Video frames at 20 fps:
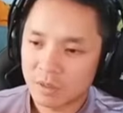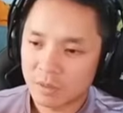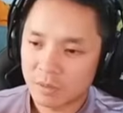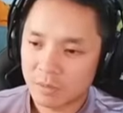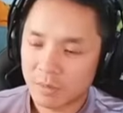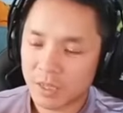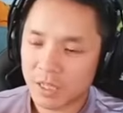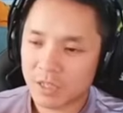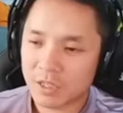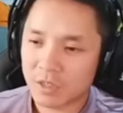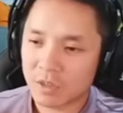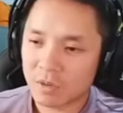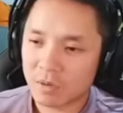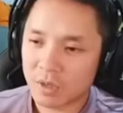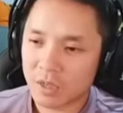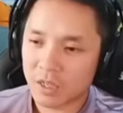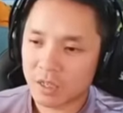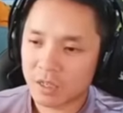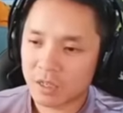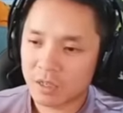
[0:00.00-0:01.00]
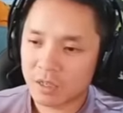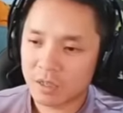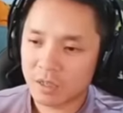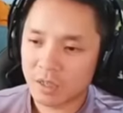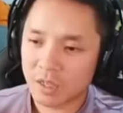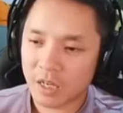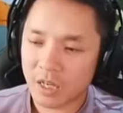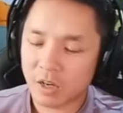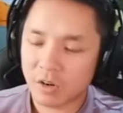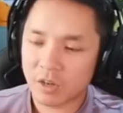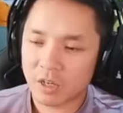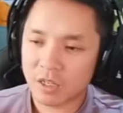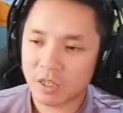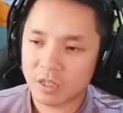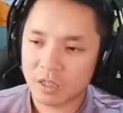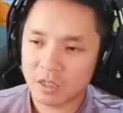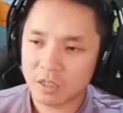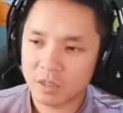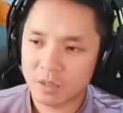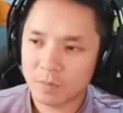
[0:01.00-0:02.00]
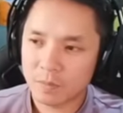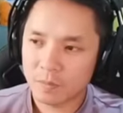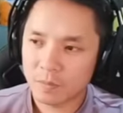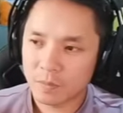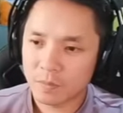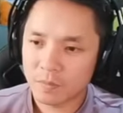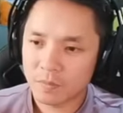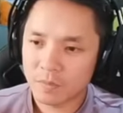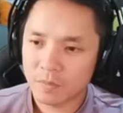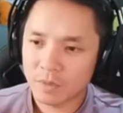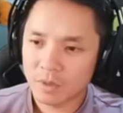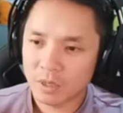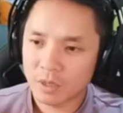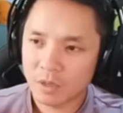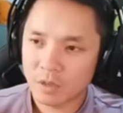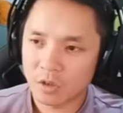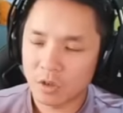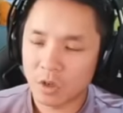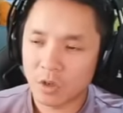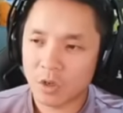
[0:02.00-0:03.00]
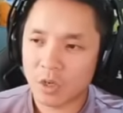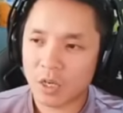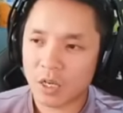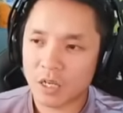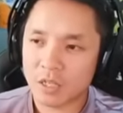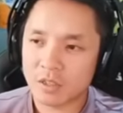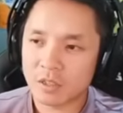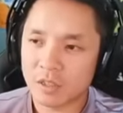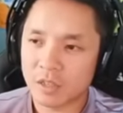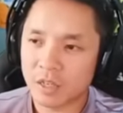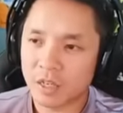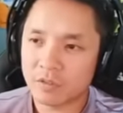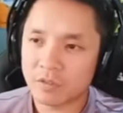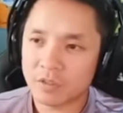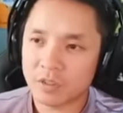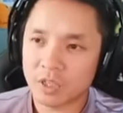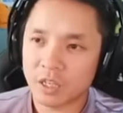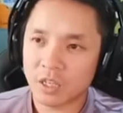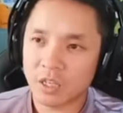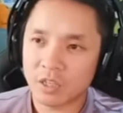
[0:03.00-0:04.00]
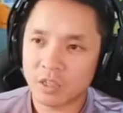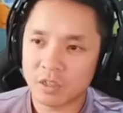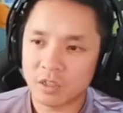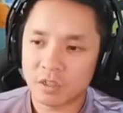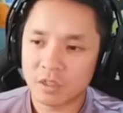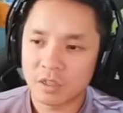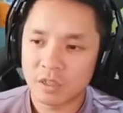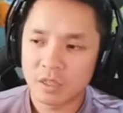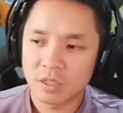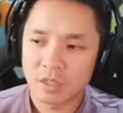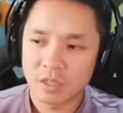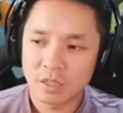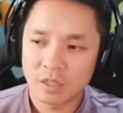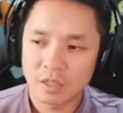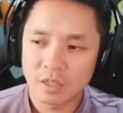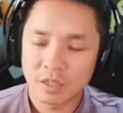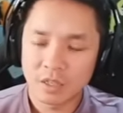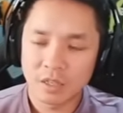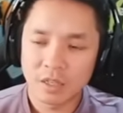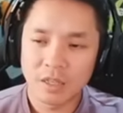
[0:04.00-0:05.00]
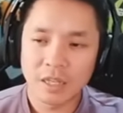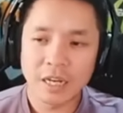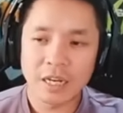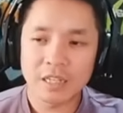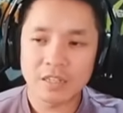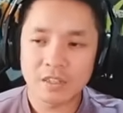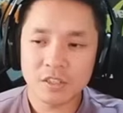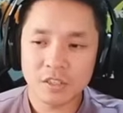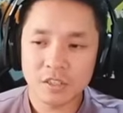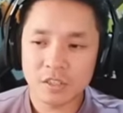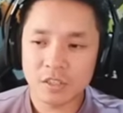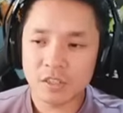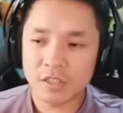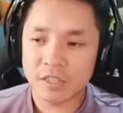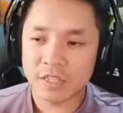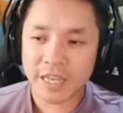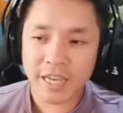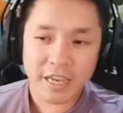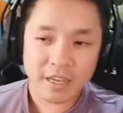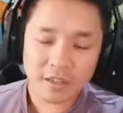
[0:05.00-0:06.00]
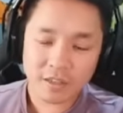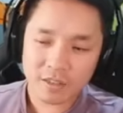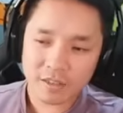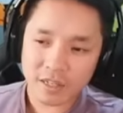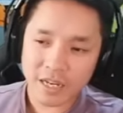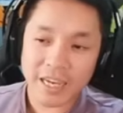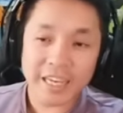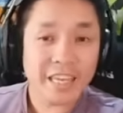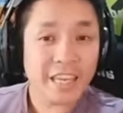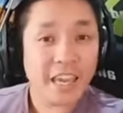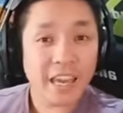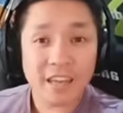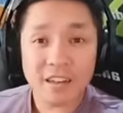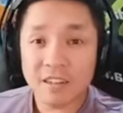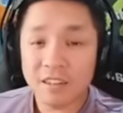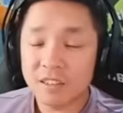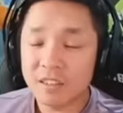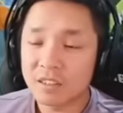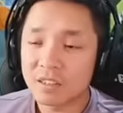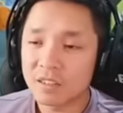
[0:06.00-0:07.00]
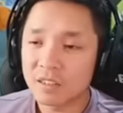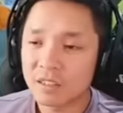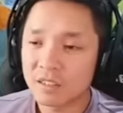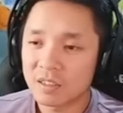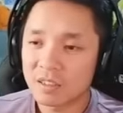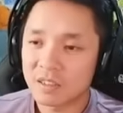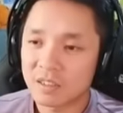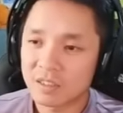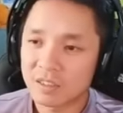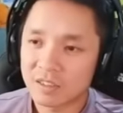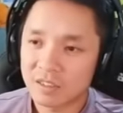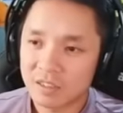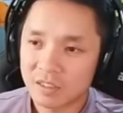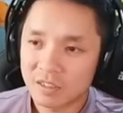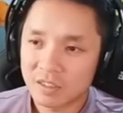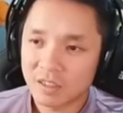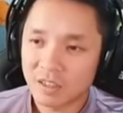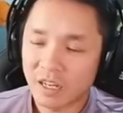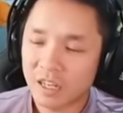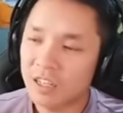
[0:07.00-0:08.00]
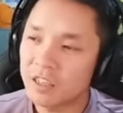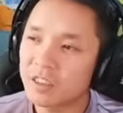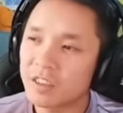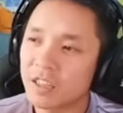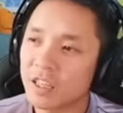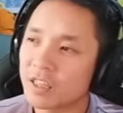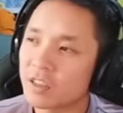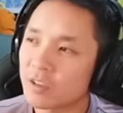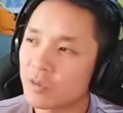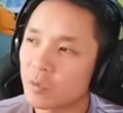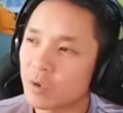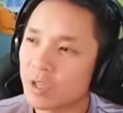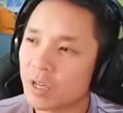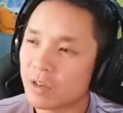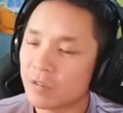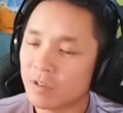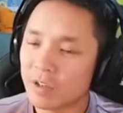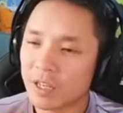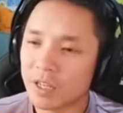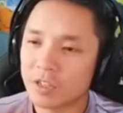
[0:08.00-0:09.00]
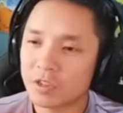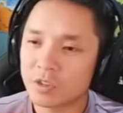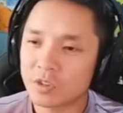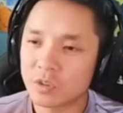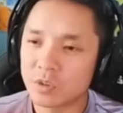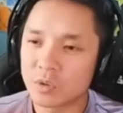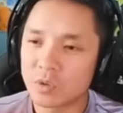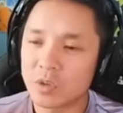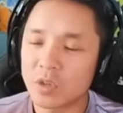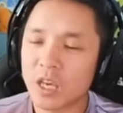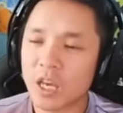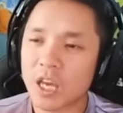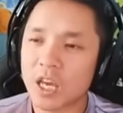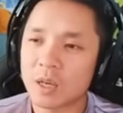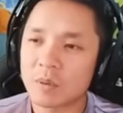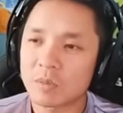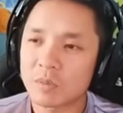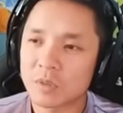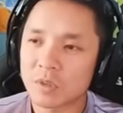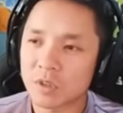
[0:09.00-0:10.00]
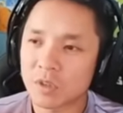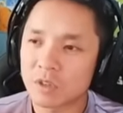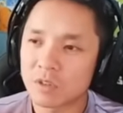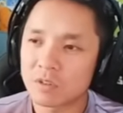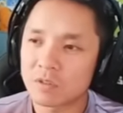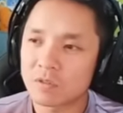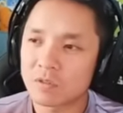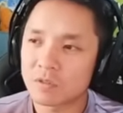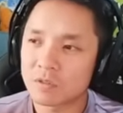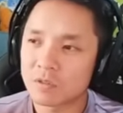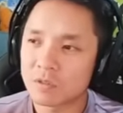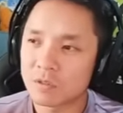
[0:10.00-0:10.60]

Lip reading: Miascarada, Erica. No cards left in Lanza's deck again. I didn't think that we'd have like 2 games of